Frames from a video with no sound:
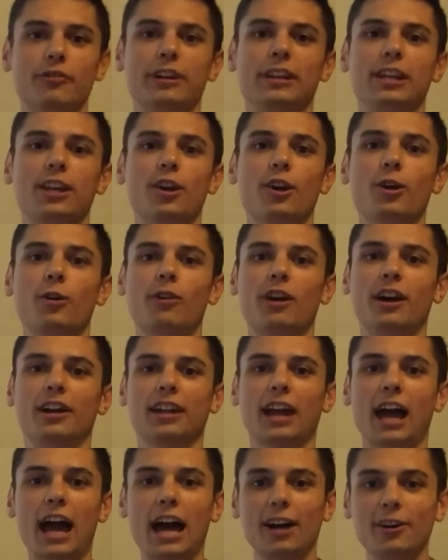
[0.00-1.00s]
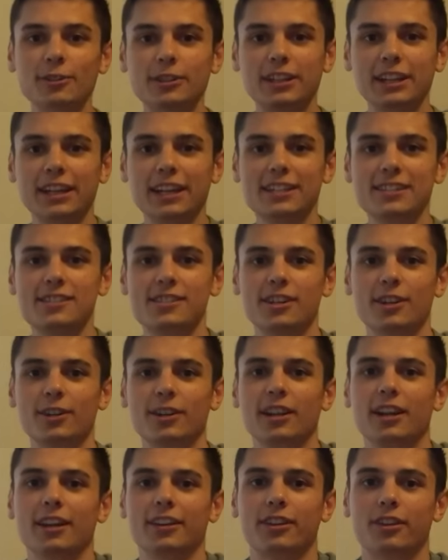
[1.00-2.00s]
video on how to get
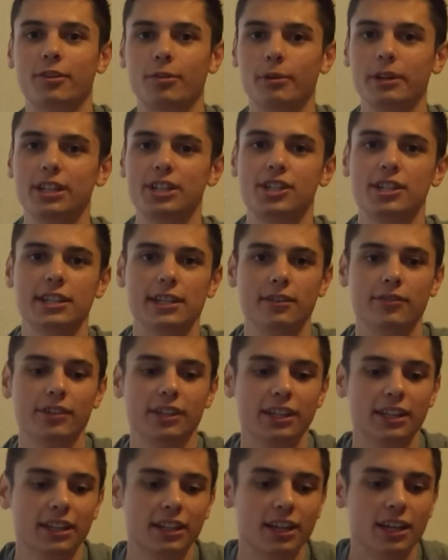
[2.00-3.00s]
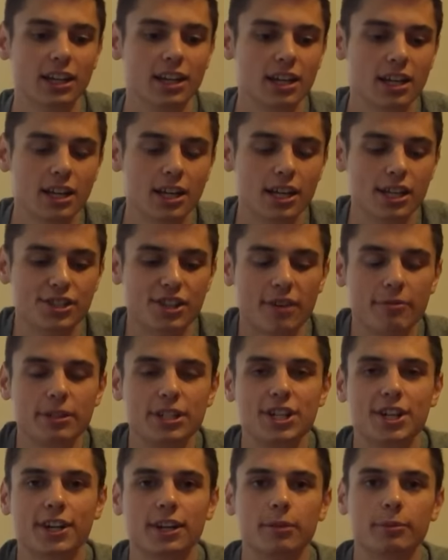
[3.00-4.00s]
started on Twitch TV. So I've been
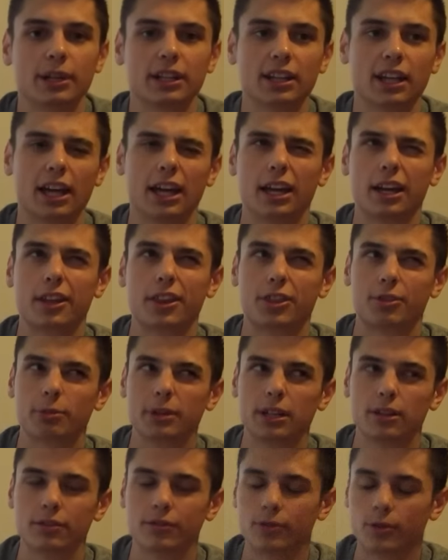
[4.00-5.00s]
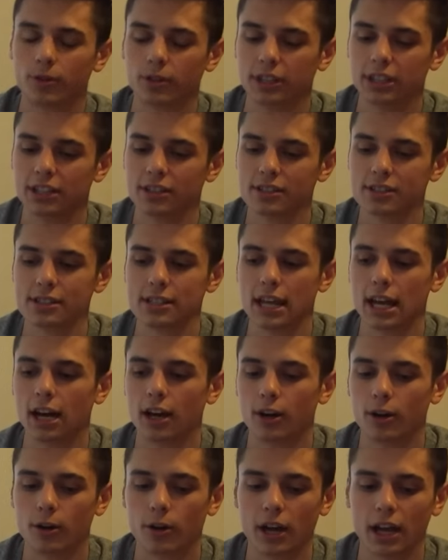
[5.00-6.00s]
streaming like 3 or 4 years
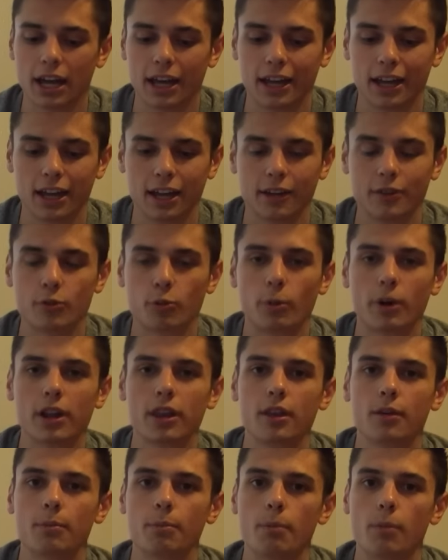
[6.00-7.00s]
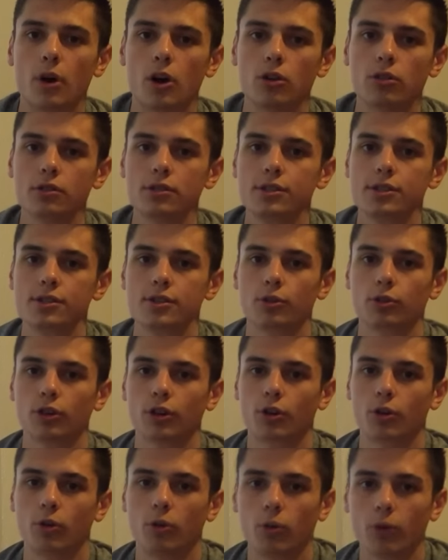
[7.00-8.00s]
now, and one of the most
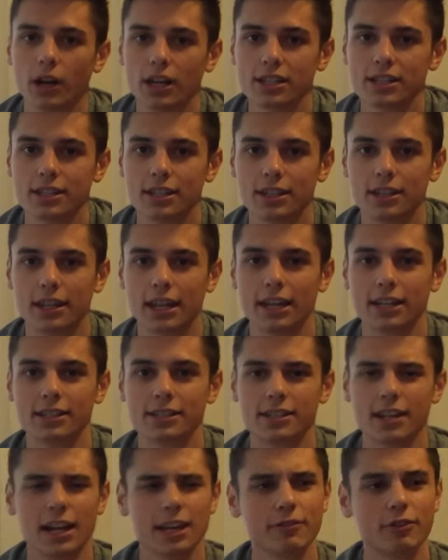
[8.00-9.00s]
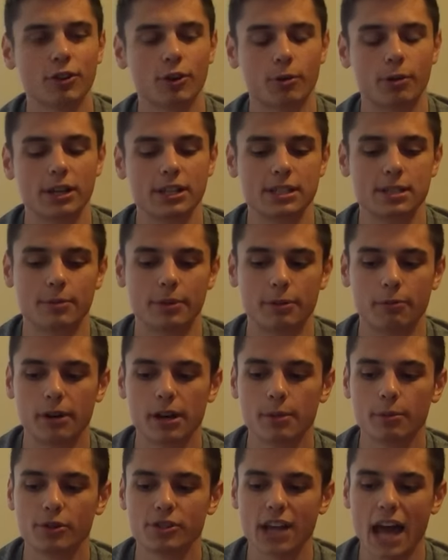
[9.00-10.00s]
requested things, not even requested, but one
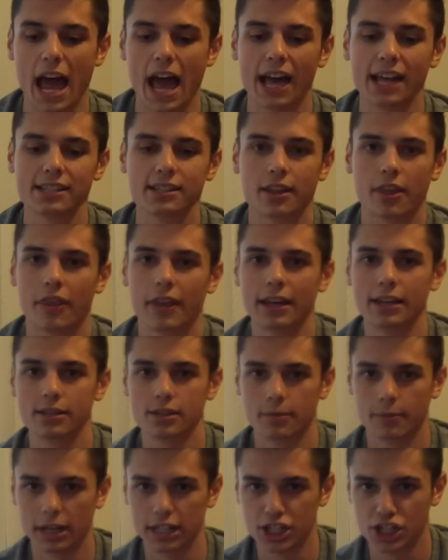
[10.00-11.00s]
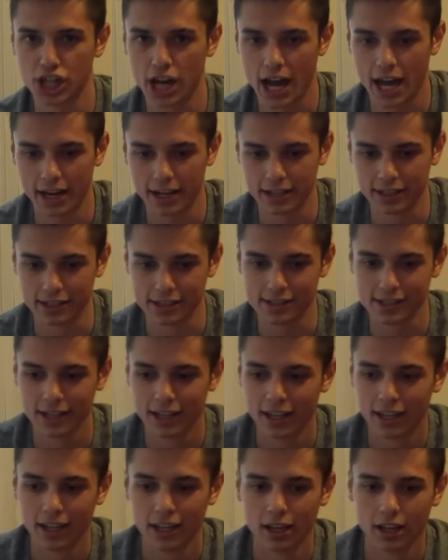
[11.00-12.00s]
of the most asked things in my chat is,
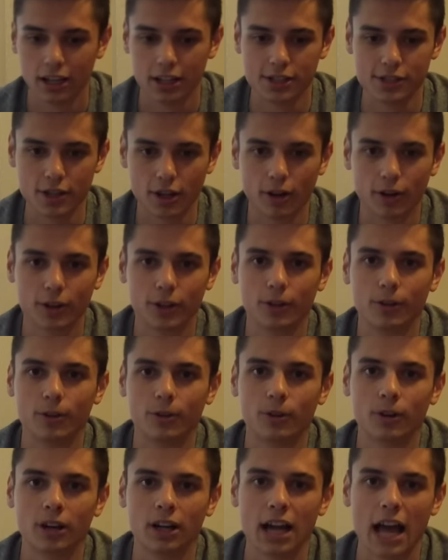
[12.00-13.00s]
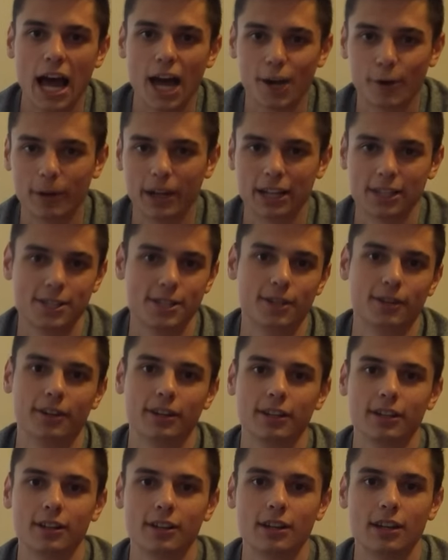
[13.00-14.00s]
Xaryu, how do I get started?
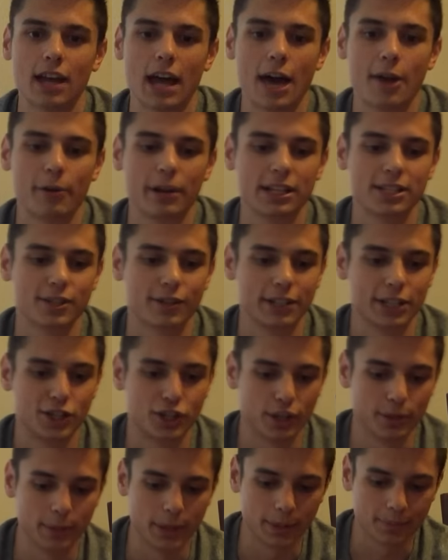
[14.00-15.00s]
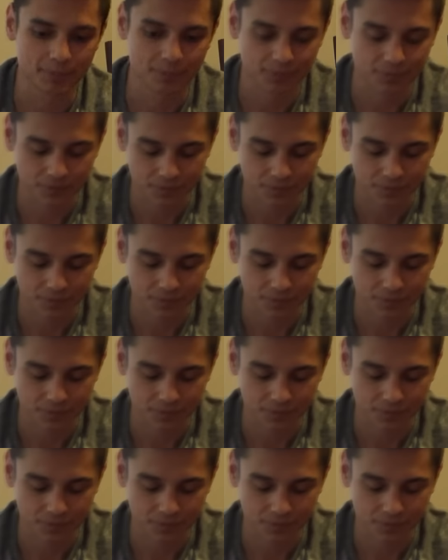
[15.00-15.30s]
How do I get started streaming?